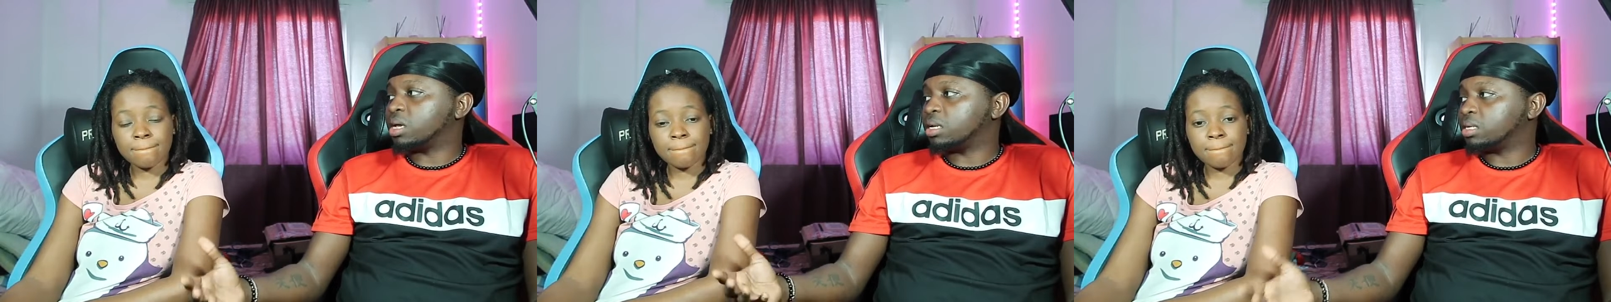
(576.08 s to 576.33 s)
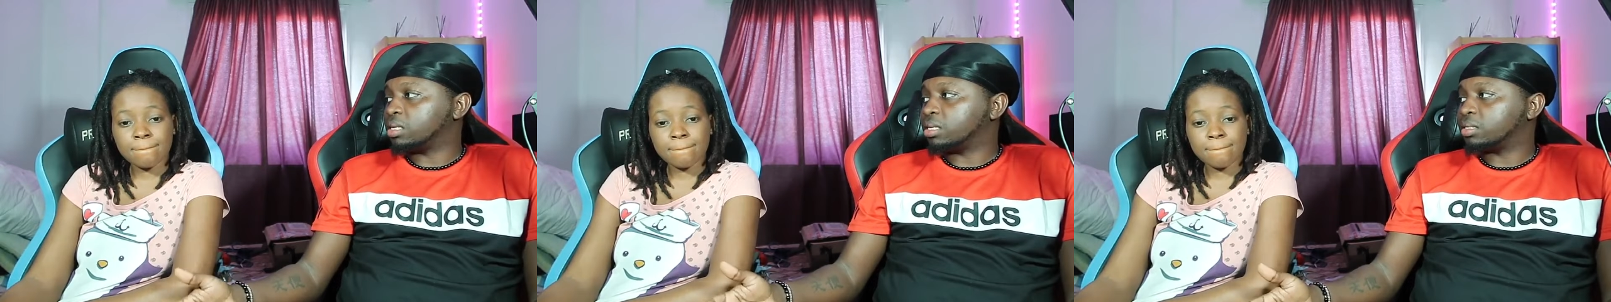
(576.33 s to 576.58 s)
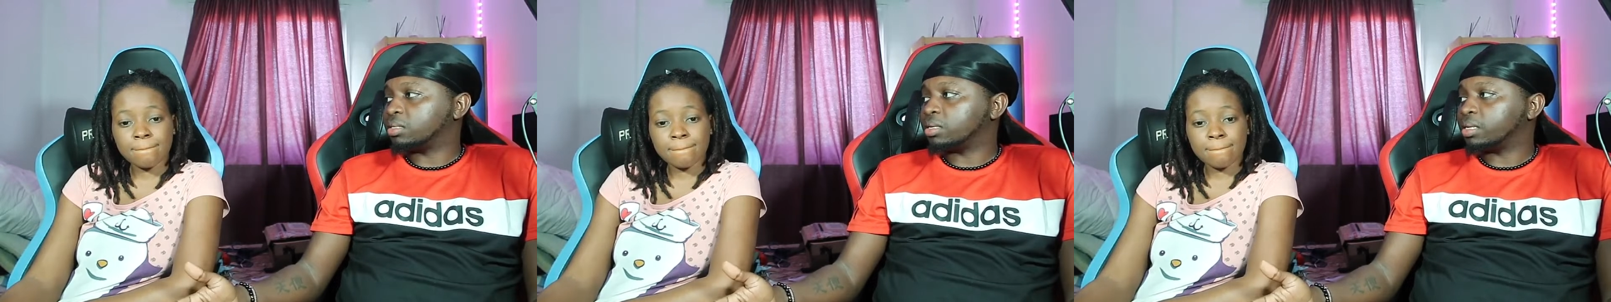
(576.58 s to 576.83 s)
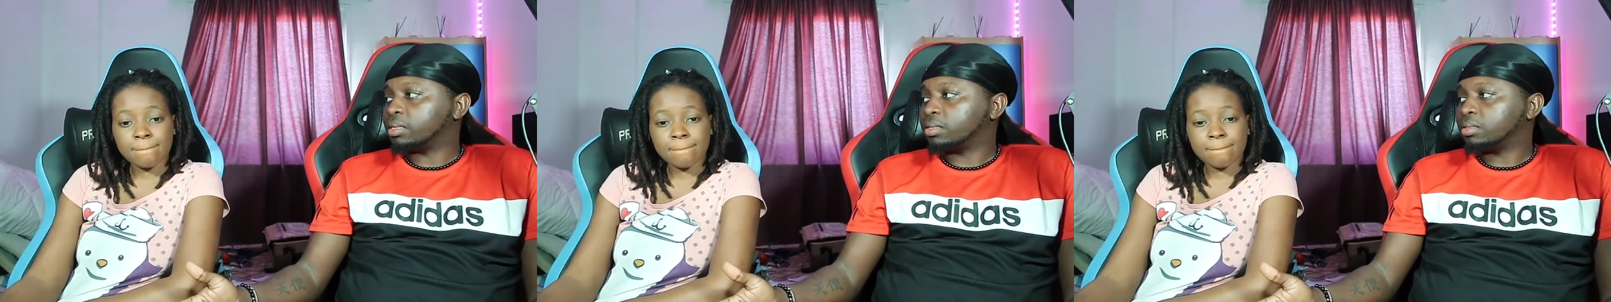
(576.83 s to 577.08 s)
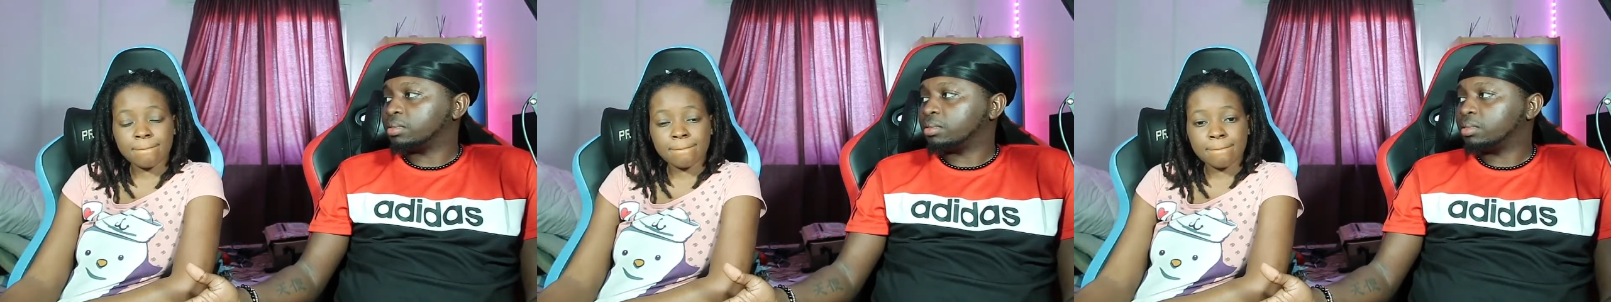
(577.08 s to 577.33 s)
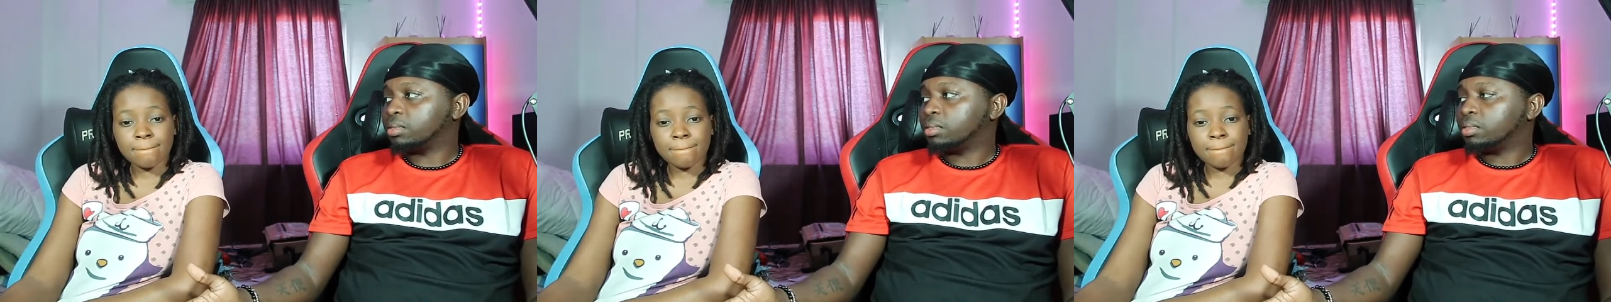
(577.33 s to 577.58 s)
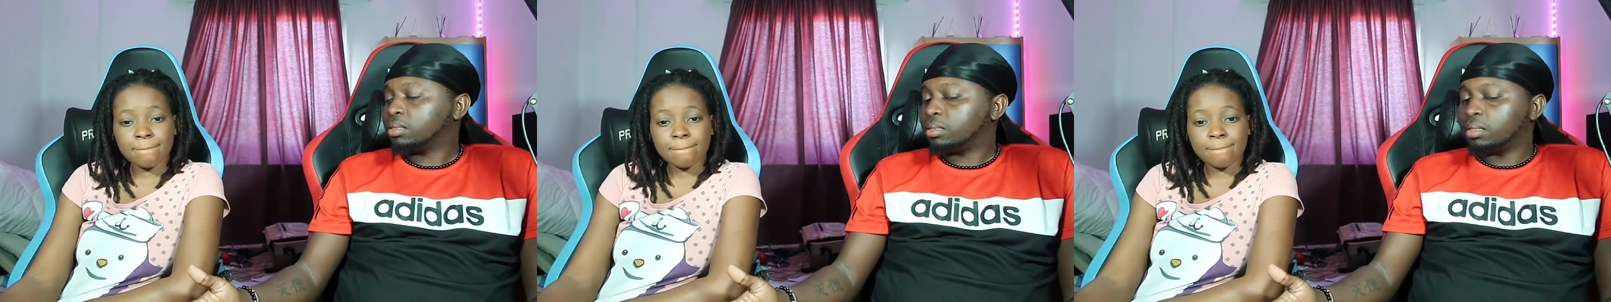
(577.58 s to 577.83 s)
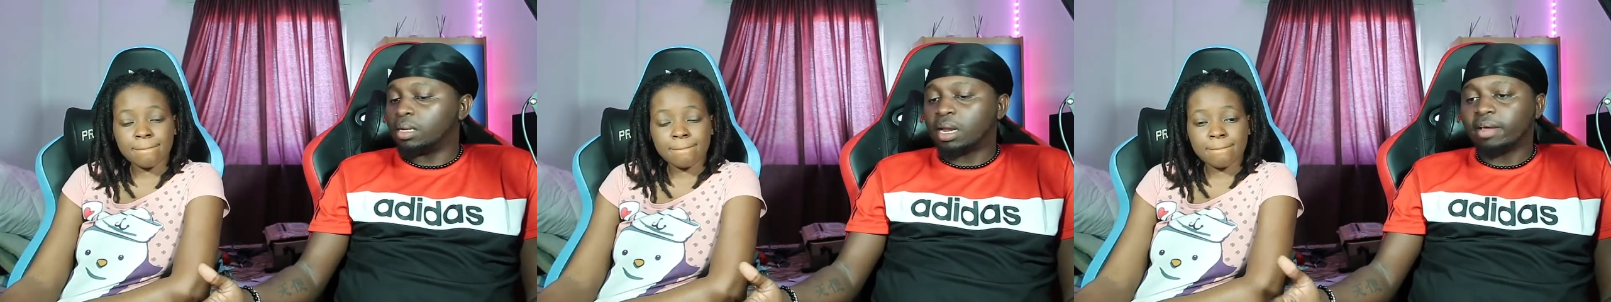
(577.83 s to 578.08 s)
Speaker 1: a hundred years today.
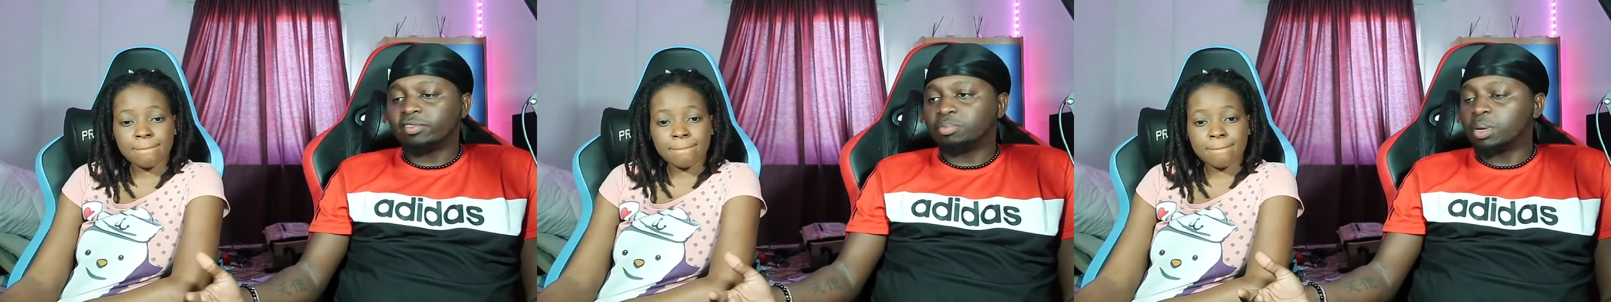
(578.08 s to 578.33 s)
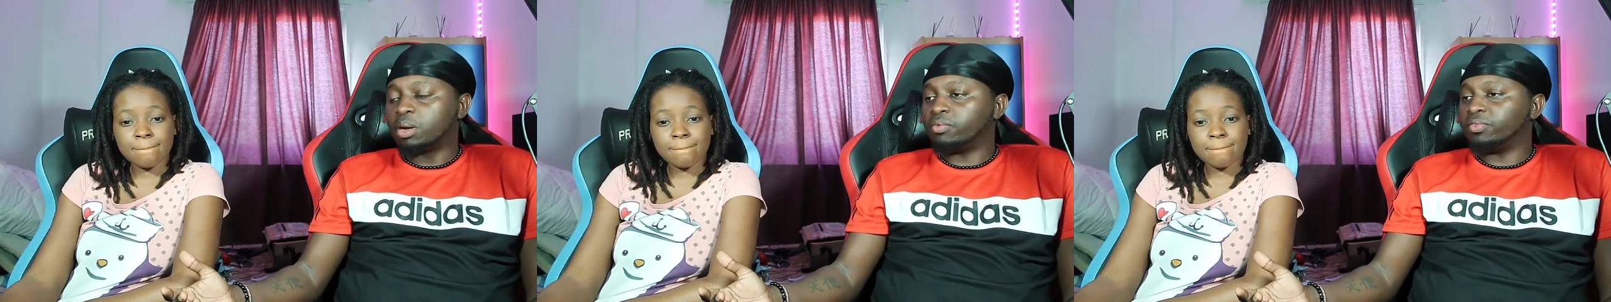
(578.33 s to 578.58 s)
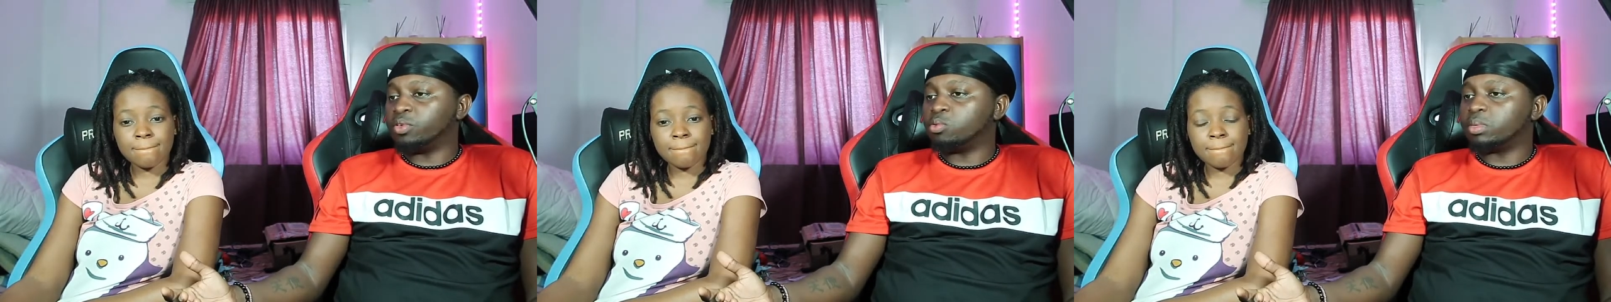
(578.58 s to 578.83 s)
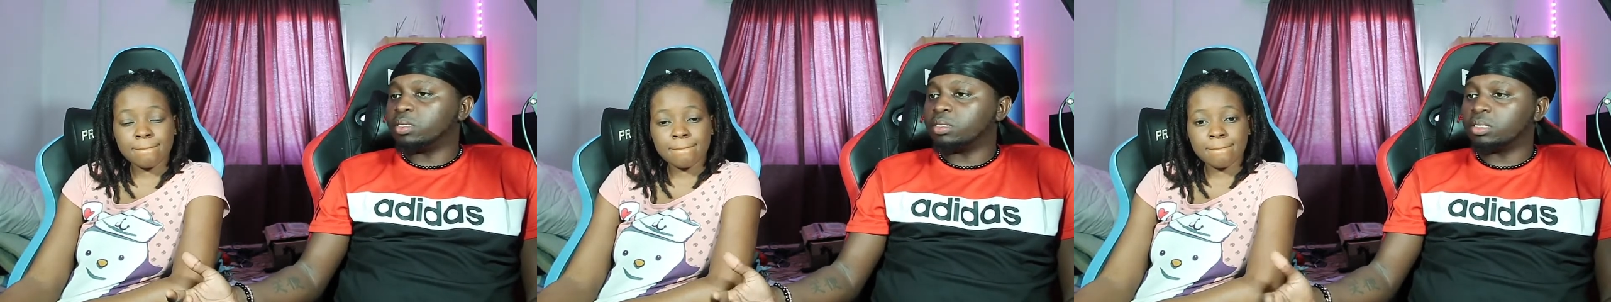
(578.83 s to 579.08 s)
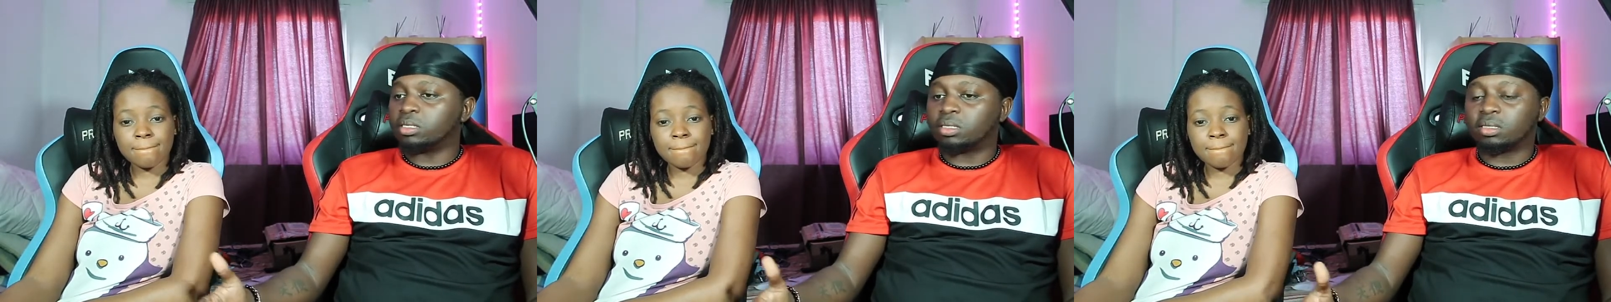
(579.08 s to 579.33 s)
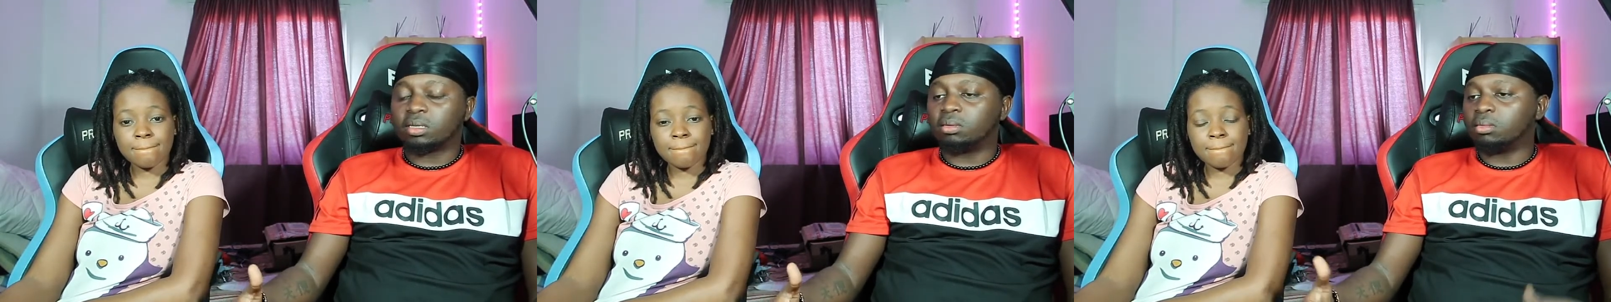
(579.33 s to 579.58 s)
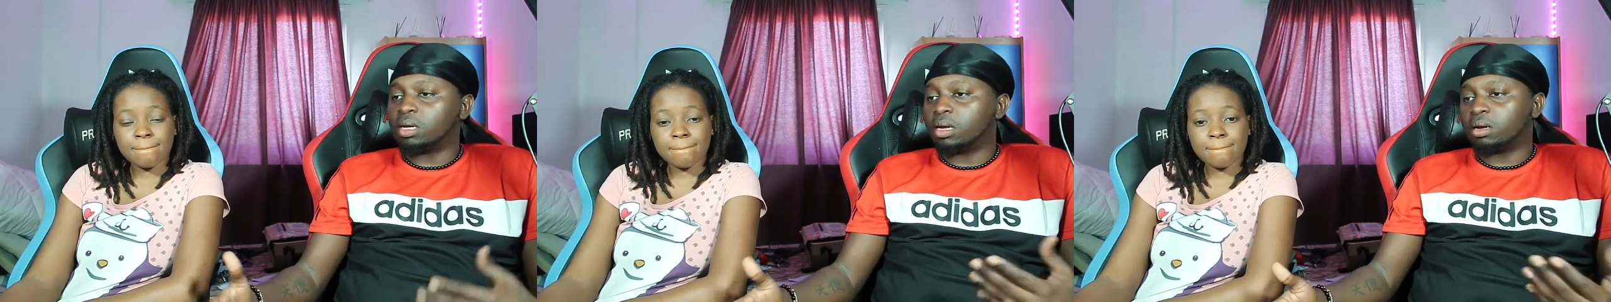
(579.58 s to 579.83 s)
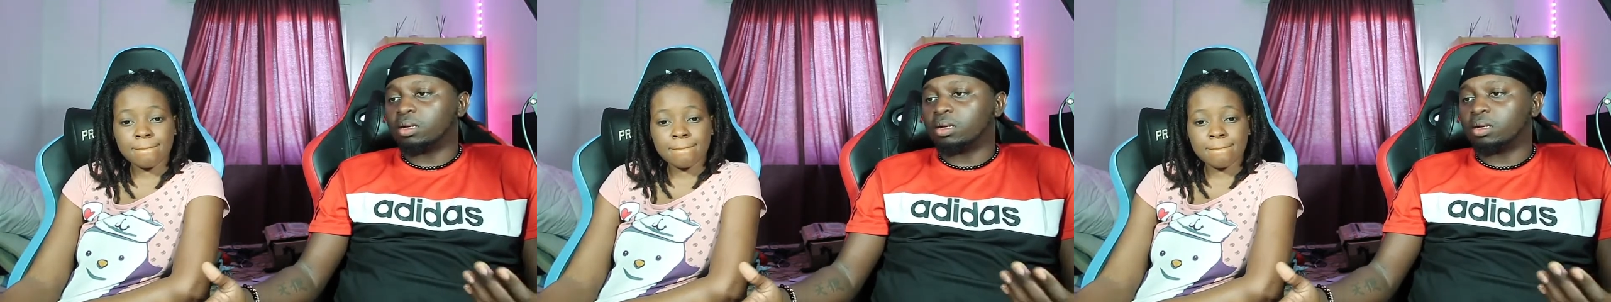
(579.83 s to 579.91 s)
The lifespan of humans is uh,